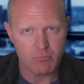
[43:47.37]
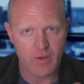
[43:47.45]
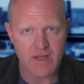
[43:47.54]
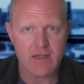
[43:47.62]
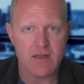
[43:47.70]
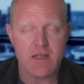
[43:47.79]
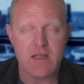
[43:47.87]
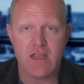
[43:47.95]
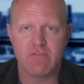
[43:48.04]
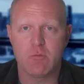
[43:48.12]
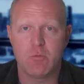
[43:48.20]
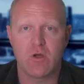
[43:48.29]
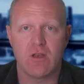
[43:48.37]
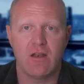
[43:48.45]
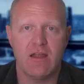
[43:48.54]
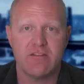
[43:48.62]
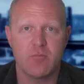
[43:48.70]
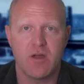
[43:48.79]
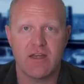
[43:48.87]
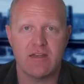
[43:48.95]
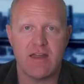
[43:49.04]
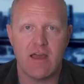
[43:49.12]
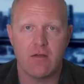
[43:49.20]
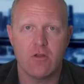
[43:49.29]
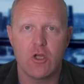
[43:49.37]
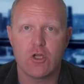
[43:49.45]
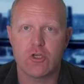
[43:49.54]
But if you put less money down,